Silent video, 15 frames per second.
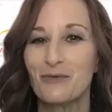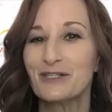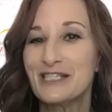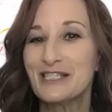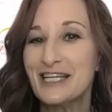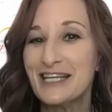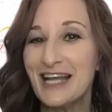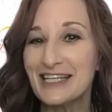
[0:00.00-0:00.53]
we'll
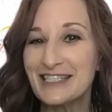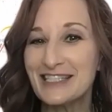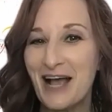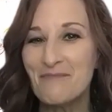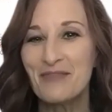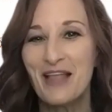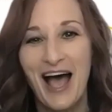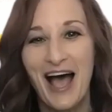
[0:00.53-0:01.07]
see you next
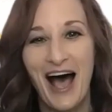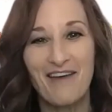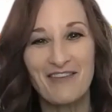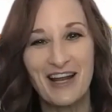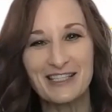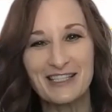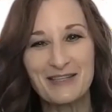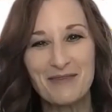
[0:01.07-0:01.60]
time. Have an
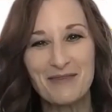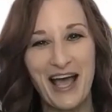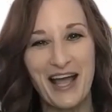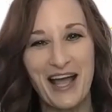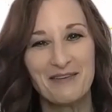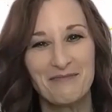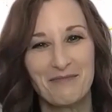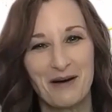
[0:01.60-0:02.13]
awesome
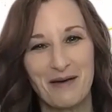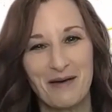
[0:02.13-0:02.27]
day. Bye